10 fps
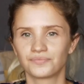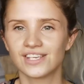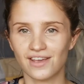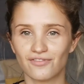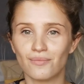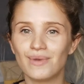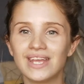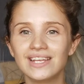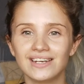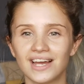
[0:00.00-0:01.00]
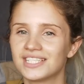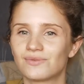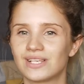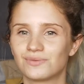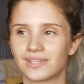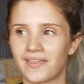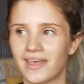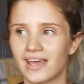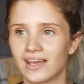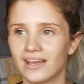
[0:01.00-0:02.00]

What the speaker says: So yeah, for me, night sweats was a thing.